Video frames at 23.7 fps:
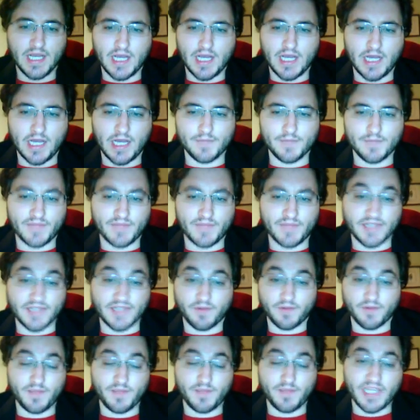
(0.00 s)
That's
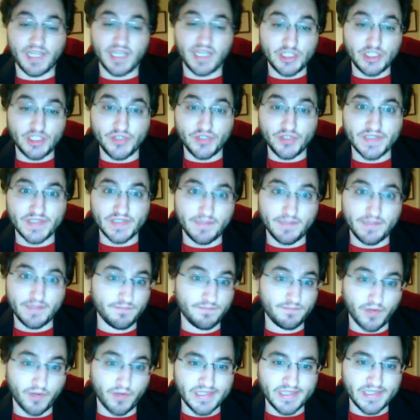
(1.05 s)
one of the big issues
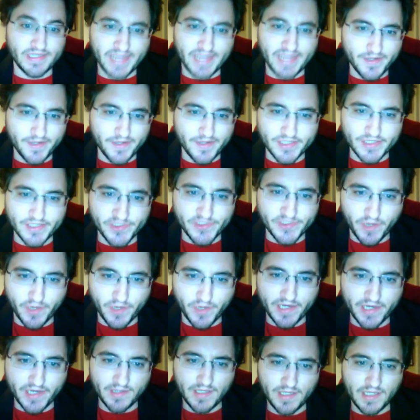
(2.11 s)
that Bernie Sanders is
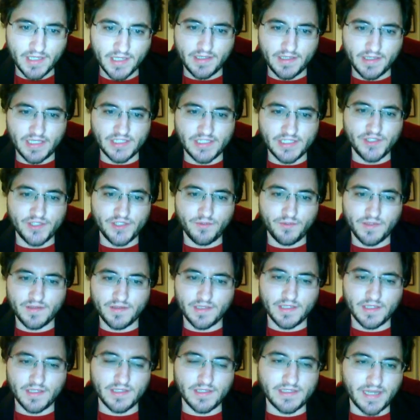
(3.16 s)
running into
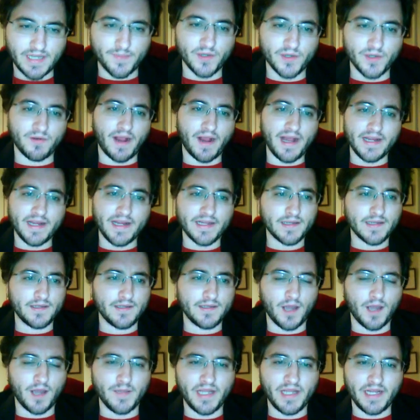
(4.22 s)
in the Democratic
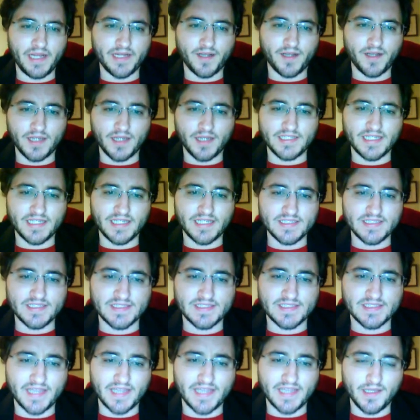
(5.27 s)
nominating contest,
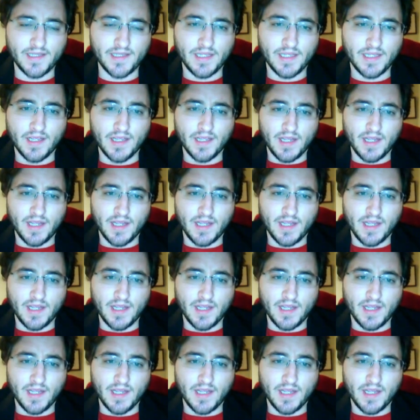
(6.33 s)
is that